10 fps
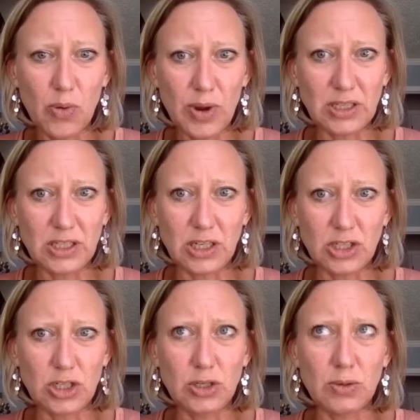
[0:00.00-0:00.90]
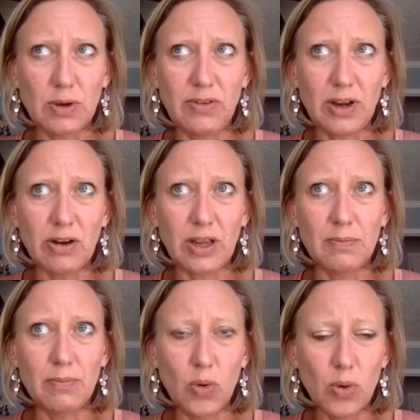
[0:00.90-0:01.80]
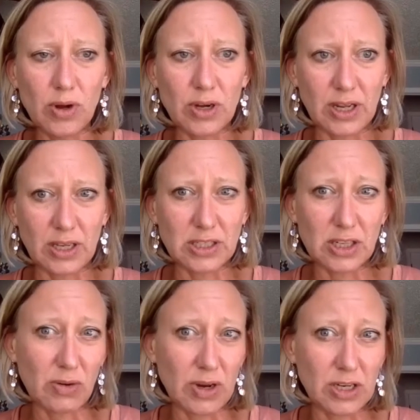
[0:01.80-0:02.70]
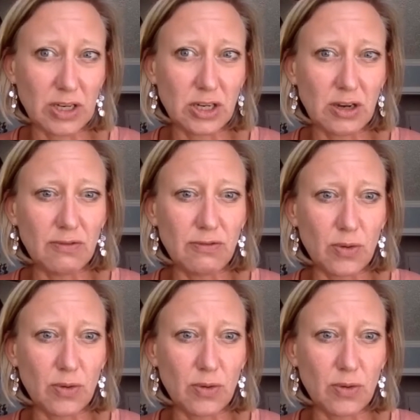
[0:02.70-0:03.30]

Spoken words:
pointing to a very important consideration